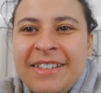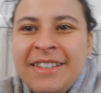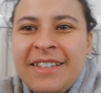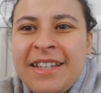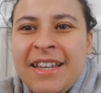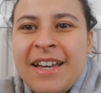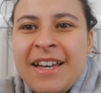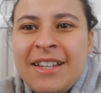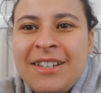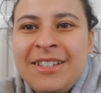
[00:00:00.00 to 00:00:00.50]
so,
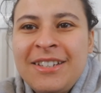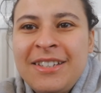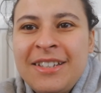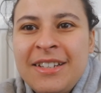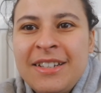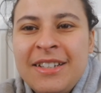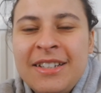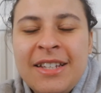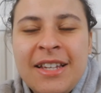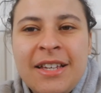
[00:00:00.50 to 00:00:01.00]
yeah, just
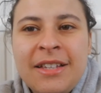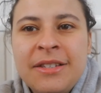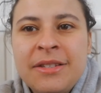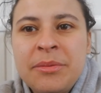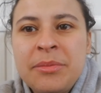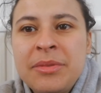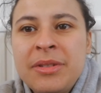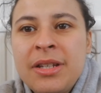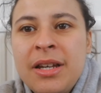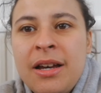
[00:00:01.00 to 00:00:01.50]
gonna take
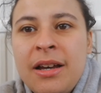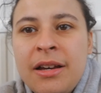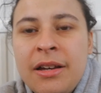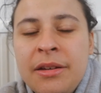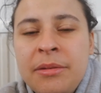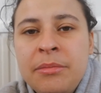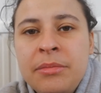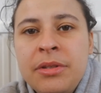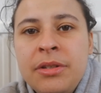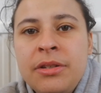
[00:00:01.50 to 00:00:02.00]
some
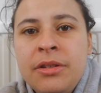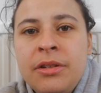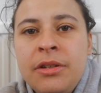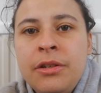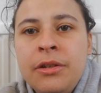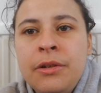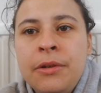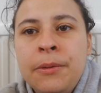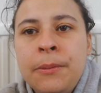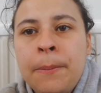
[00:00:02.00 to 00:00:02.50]
time
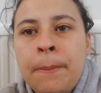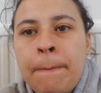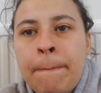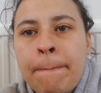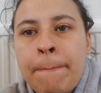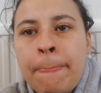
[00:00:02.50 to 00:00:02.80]
to